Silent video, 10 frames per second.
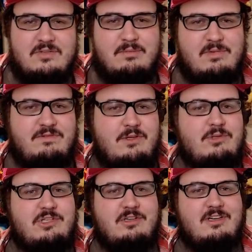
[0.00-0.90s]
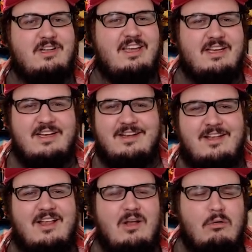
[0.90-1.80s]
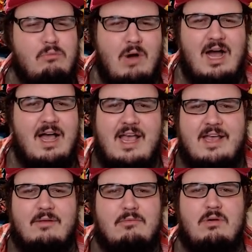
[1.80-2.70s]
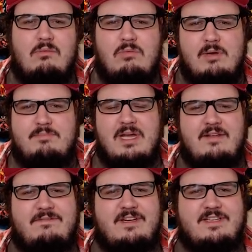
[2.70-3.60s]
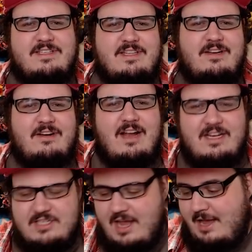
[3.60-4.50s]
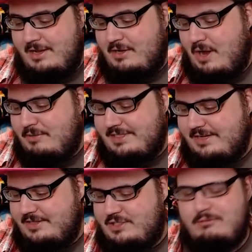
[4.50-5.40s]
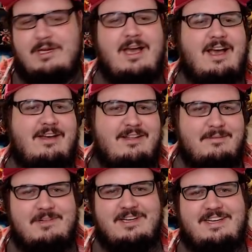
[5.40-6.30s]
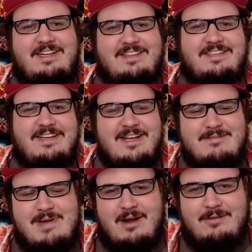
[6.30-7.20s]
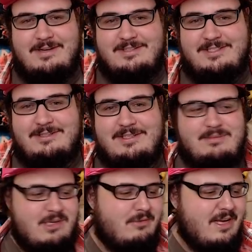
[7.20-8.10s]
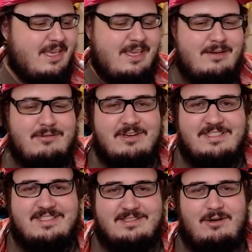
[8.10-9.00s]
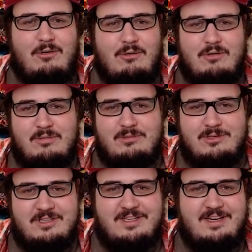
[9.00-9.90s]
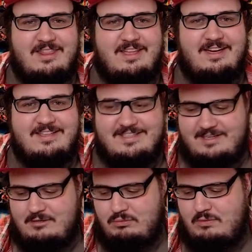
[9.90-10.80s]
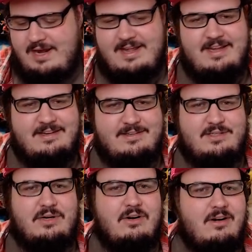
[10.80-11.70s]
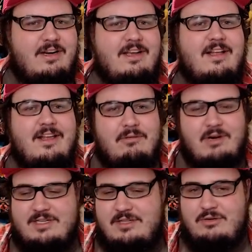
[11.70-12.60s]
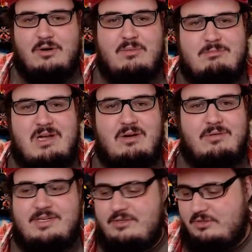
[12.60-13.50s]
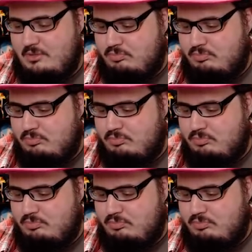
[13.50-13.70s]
from the future. Like why? What what benefit is there? Because I, I went down the toy aisle. I'm looking at the Power Rangers toys. I'm like, what kid wants this horrible looking thing? It's like gray and dark, whereas the normal Power Rangers are